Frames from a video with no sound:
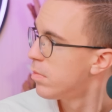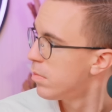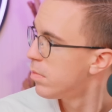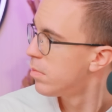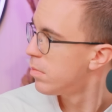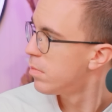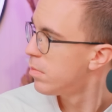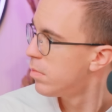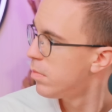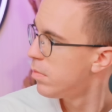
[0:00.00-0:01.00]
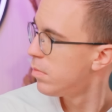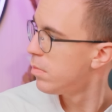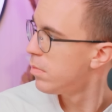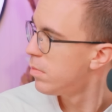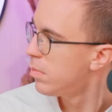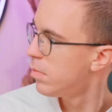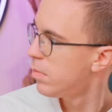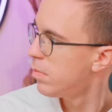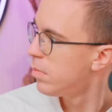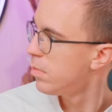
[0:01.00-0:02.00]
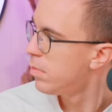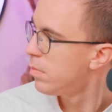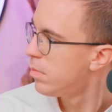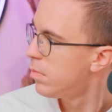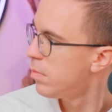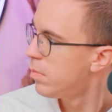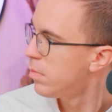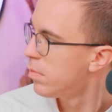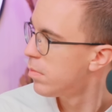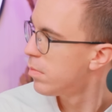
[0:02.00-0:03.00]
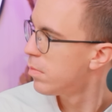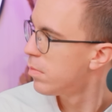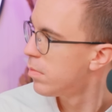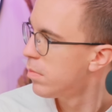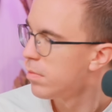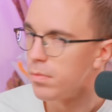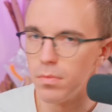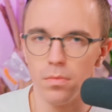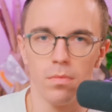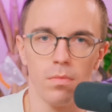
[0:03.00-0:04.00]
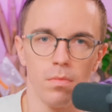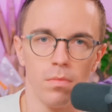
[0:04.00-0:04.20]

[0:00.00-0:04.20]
The person shown says nothing.